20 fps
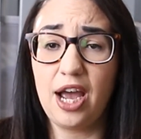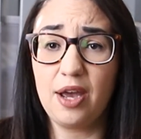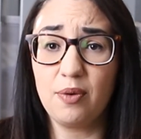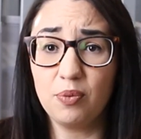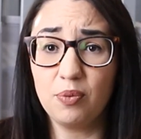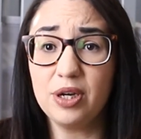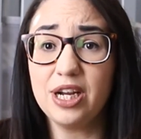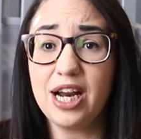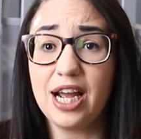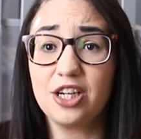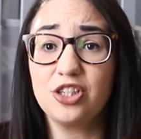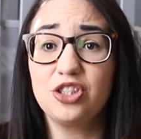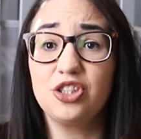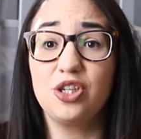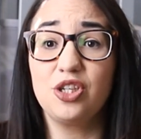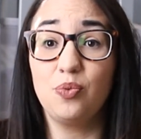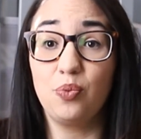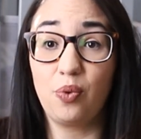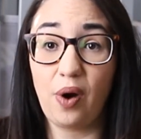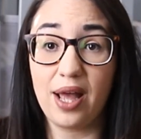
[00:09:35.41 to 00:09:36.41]
I would
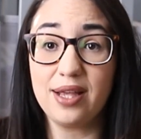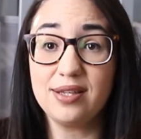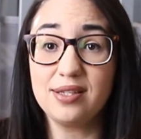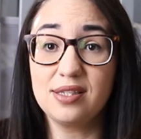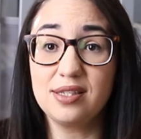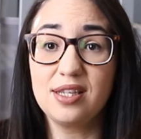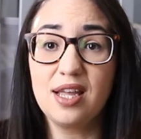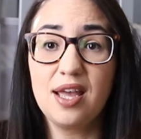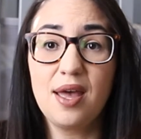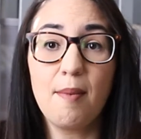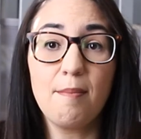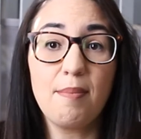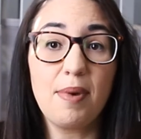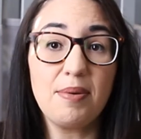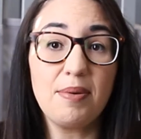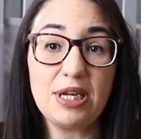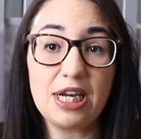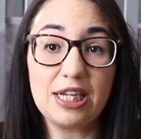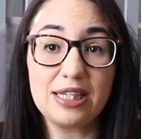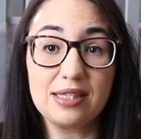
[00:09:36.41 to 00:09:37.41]
actually rest,
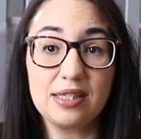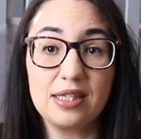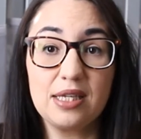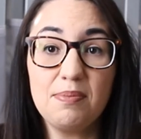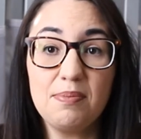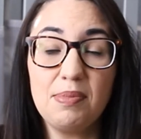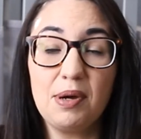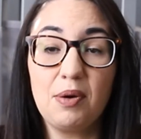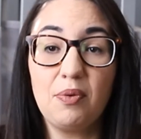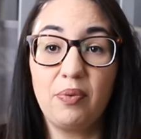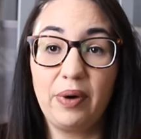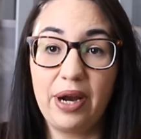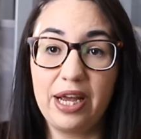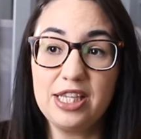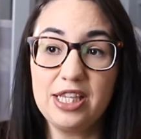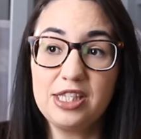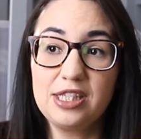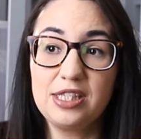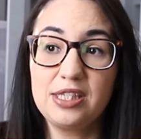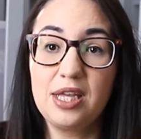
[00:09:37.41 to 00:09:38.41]
maybe not sleep, but
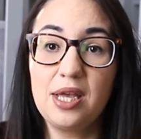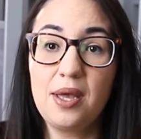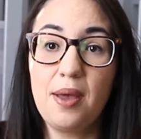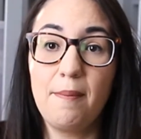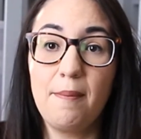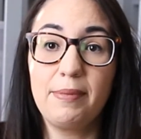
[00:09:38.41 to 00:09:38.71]
rest,